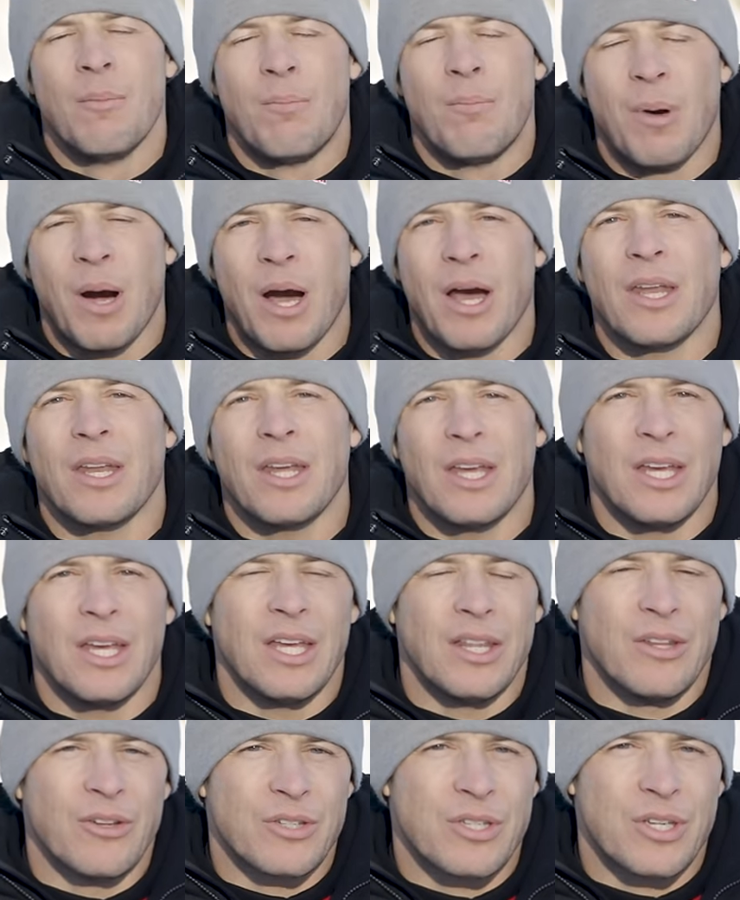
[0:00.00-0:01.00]
But
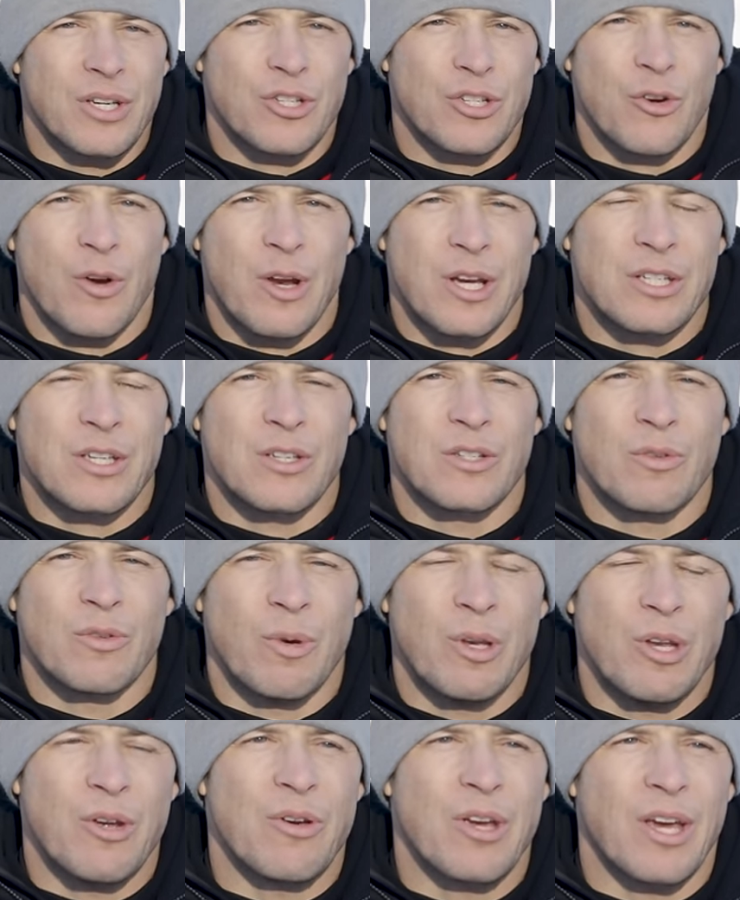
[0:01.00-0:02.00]
in those situations
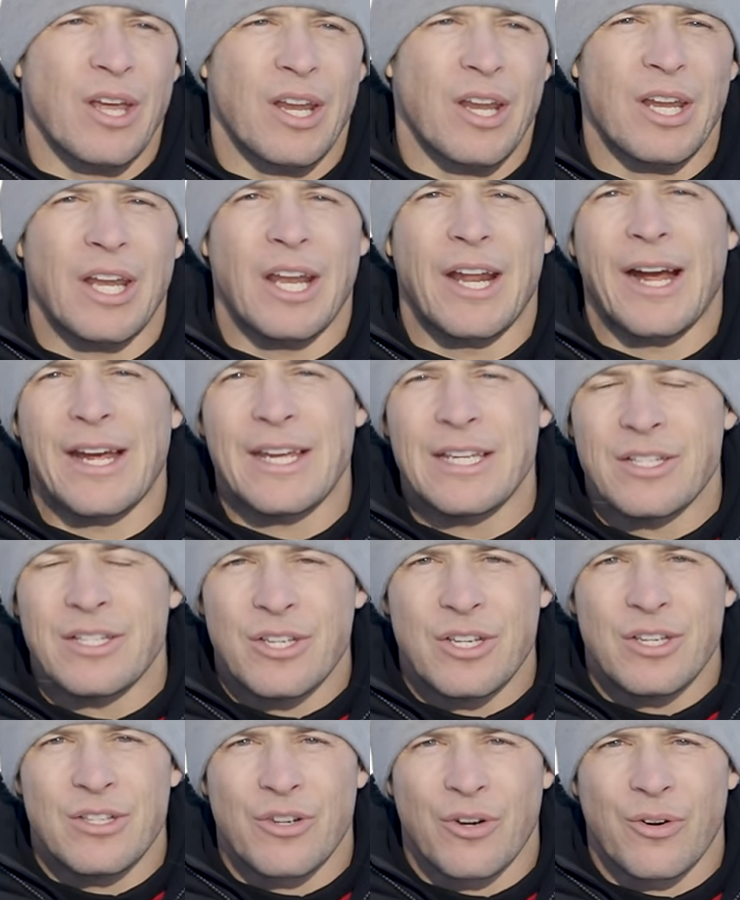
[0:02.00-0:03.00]
when you get an
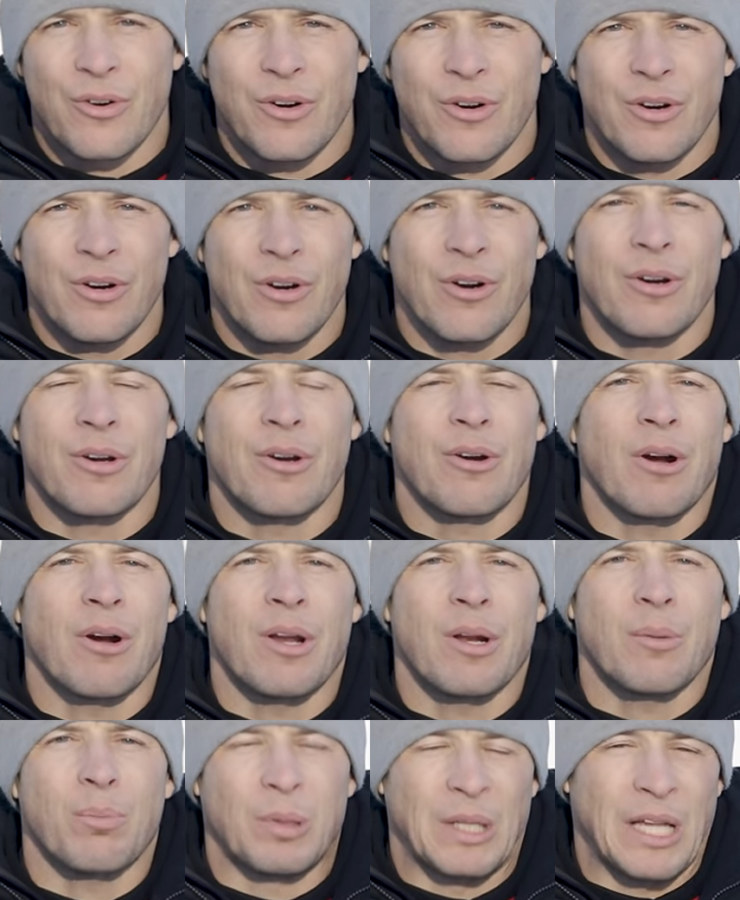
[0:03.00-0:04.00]
icy turn or you're
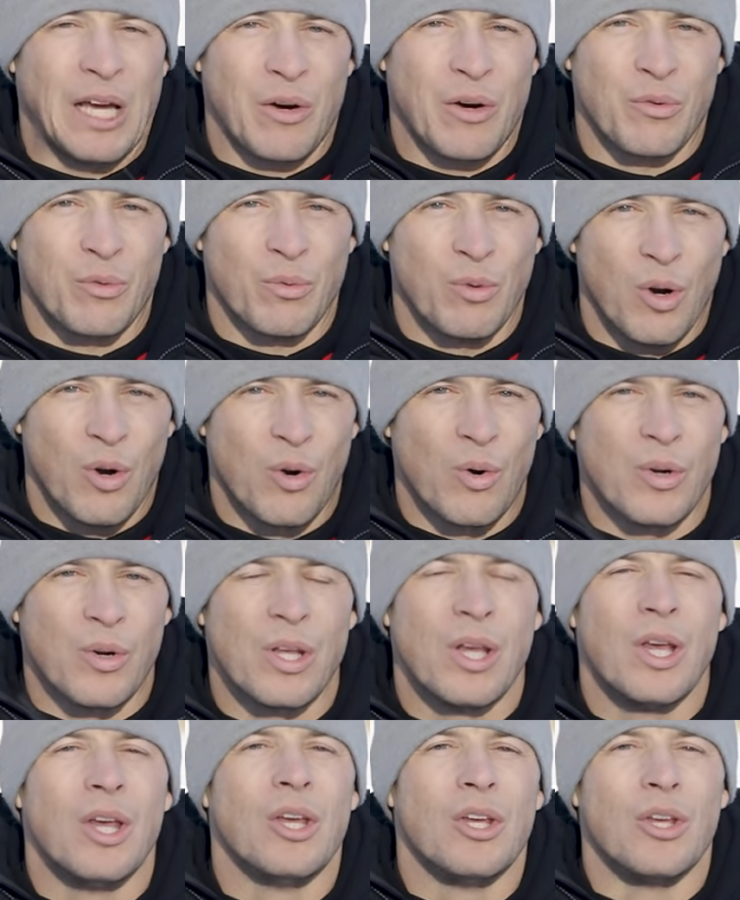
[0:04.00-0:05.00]
on a plowed road,
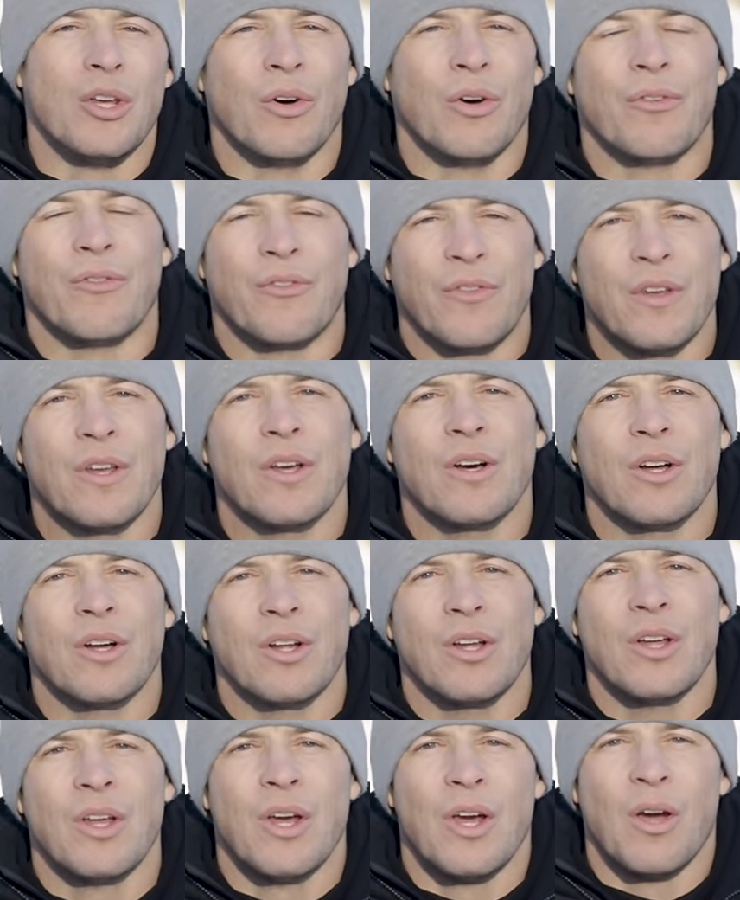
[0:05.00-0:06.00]
you'll
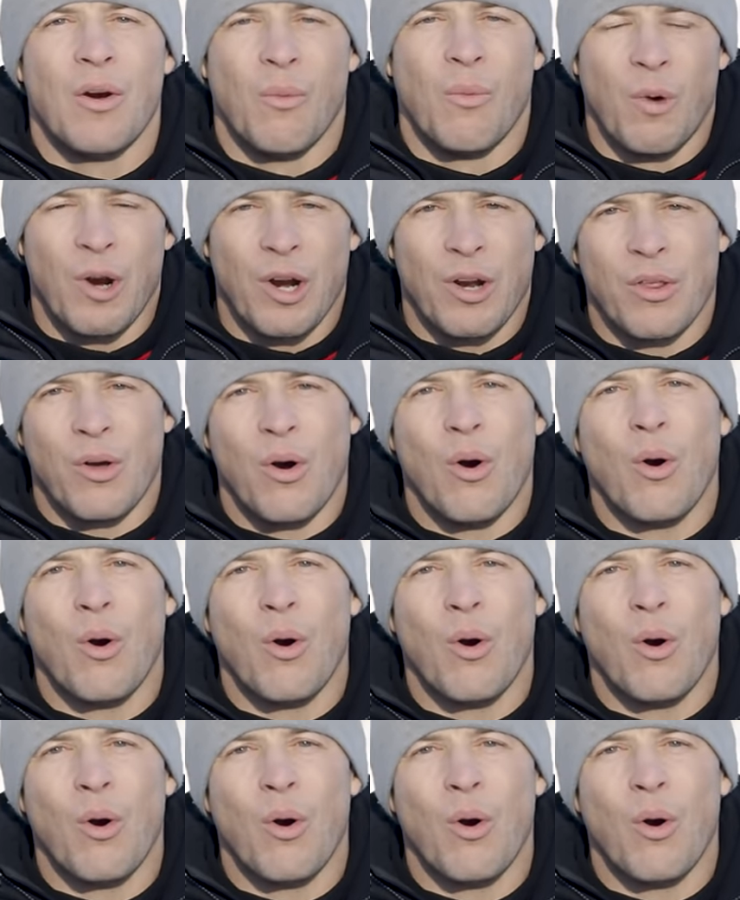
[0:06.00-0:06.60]
feel where the